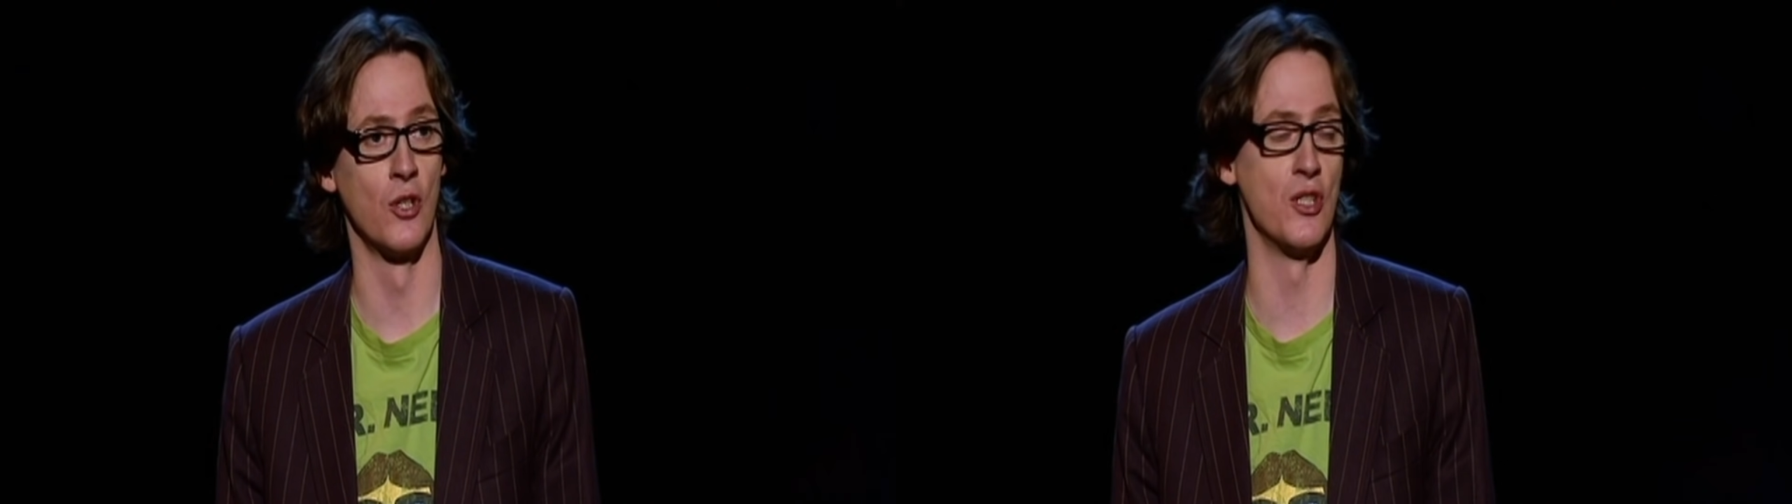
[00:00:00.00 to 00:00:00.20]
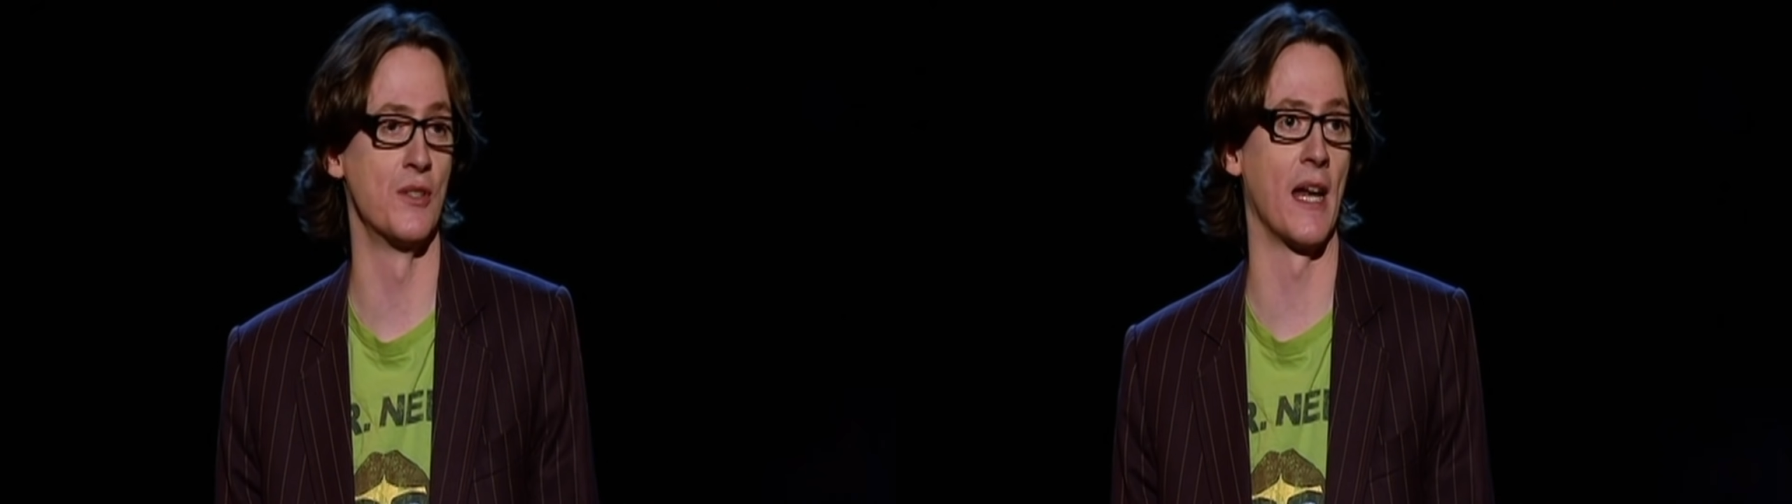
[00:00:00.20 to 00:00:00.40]

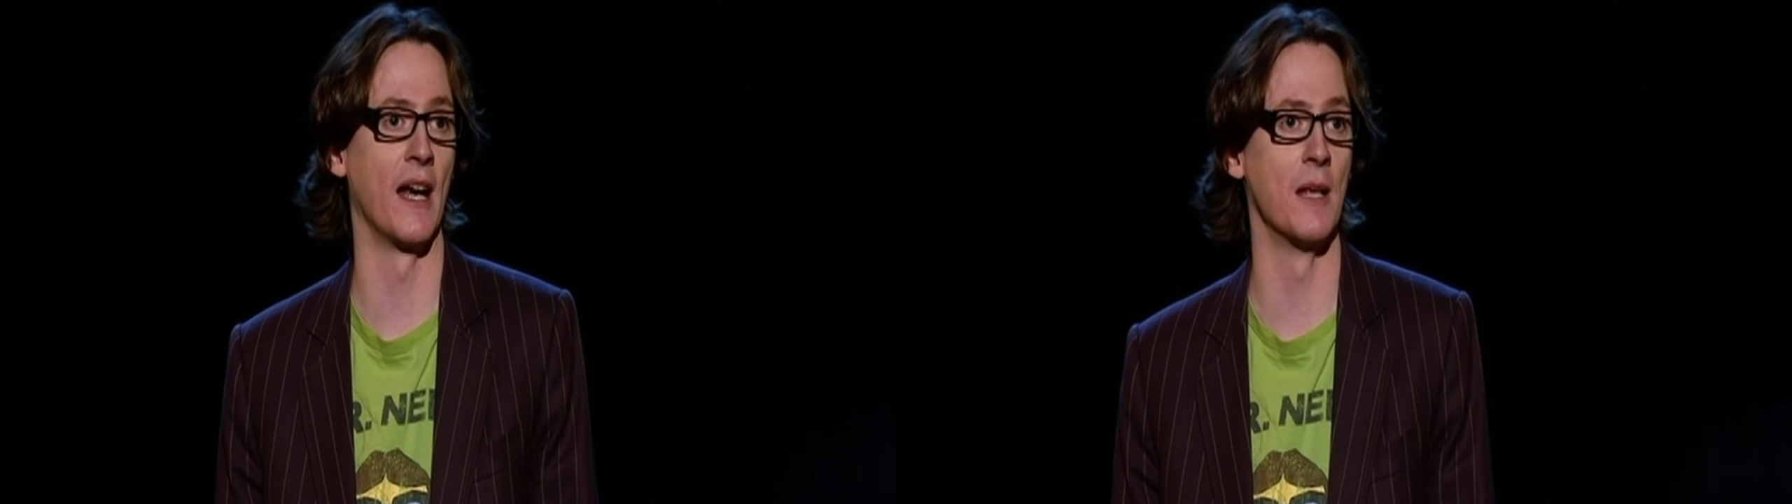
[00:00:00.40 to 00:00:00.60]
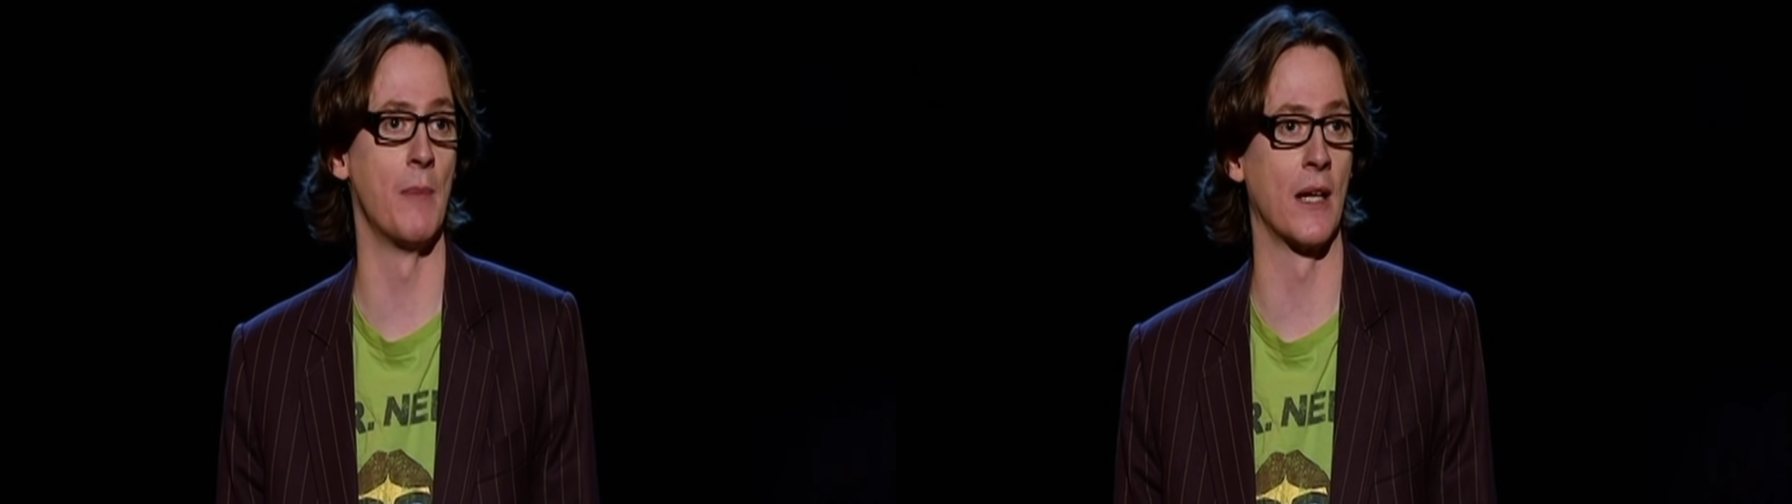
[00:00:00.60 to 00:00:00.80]
did you say
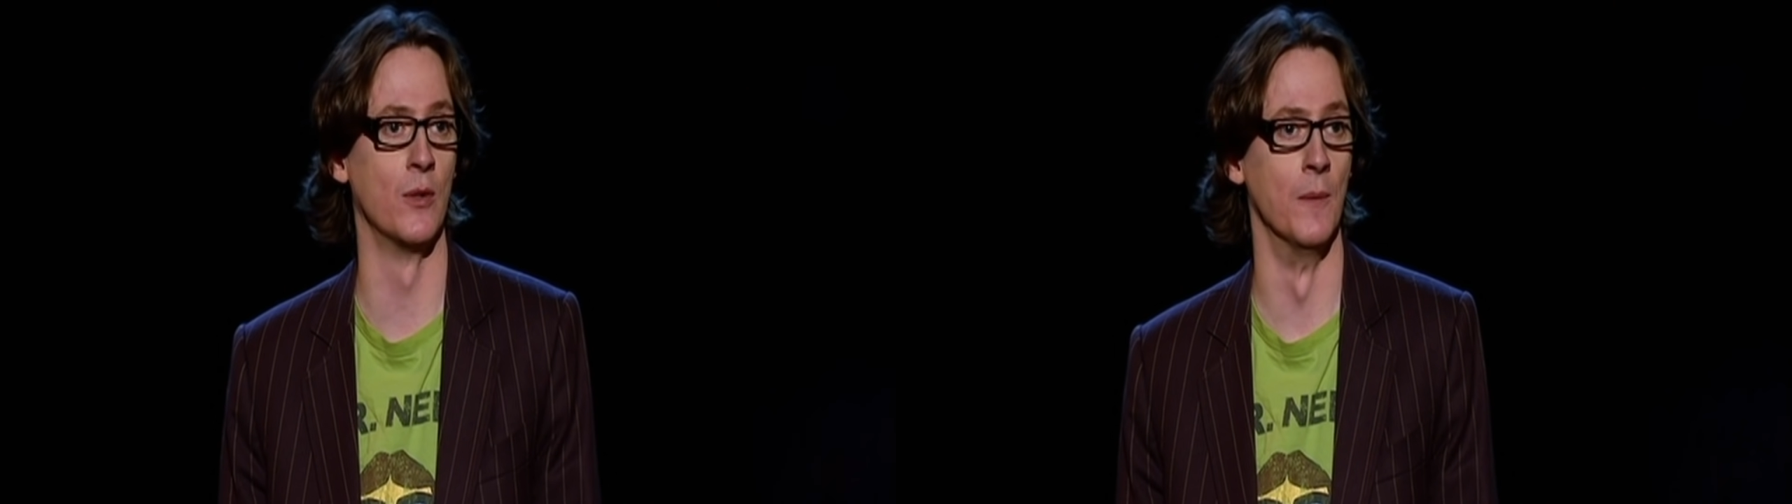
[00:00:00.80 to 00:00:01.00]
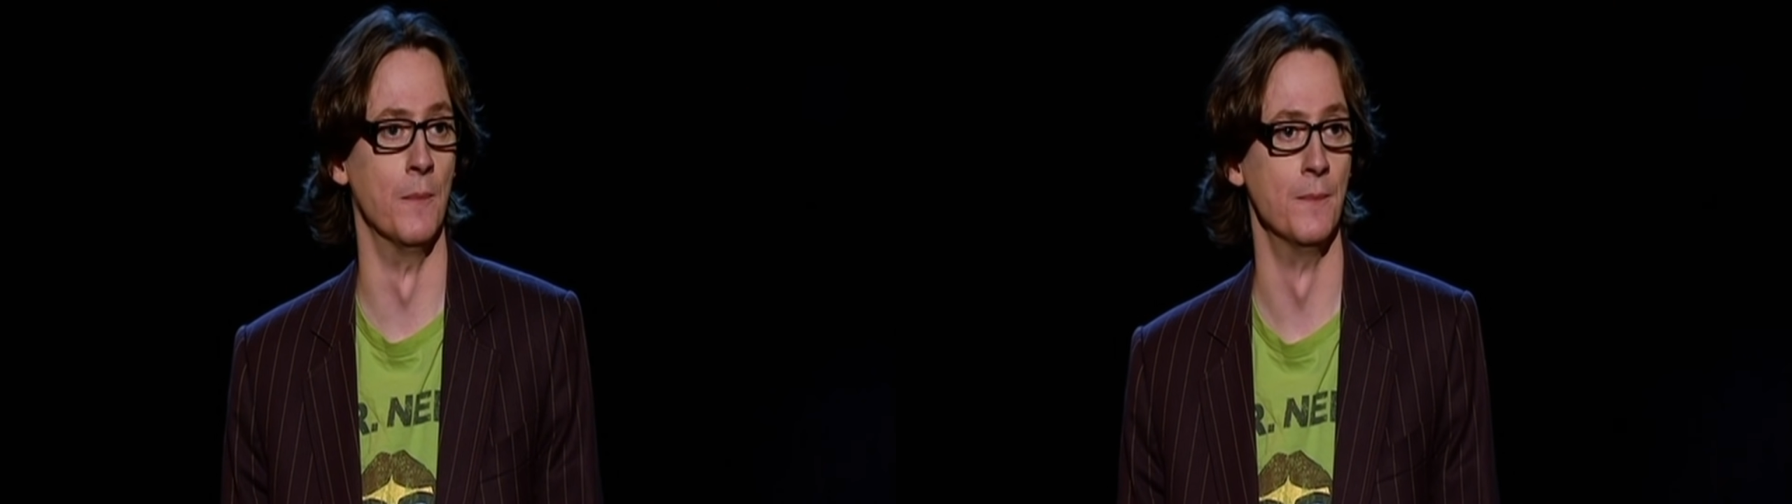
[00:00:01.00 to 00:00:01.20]
anything back to
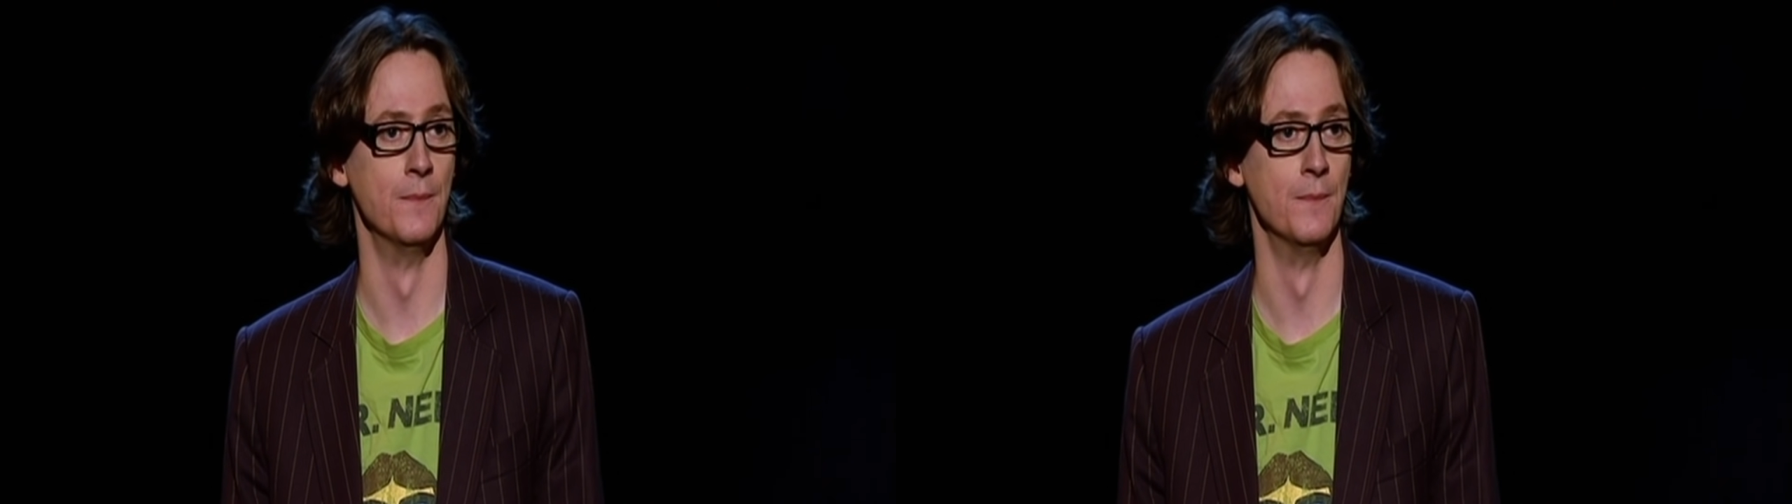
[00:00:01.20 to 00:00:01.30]
him?